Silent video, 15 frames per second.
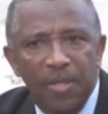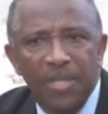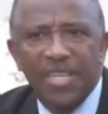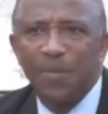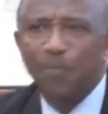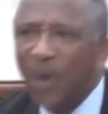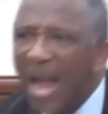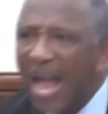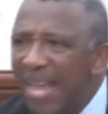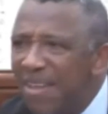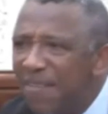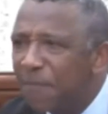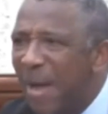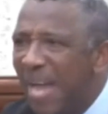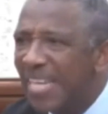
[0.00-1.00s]

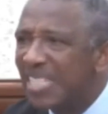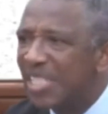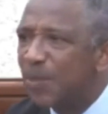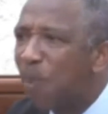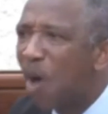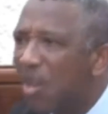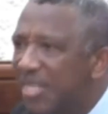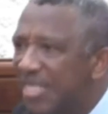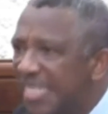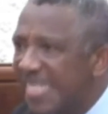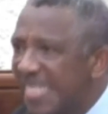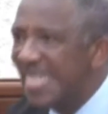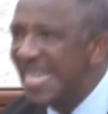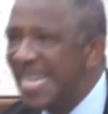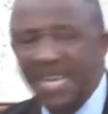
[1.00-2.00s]
deprived by its
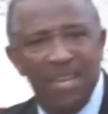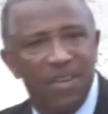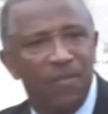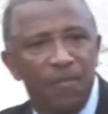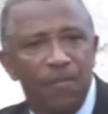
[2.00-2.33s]
policy